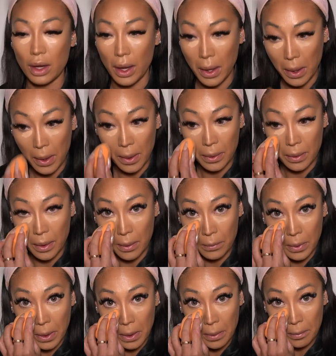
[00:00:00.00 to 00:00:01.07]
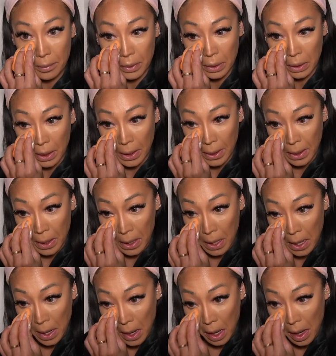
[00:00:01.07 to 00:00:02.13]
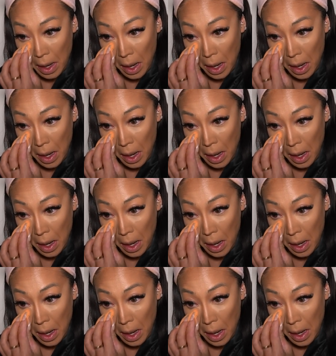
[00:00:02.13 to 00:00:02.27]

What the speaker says: Okay, and then we're gonna blend it,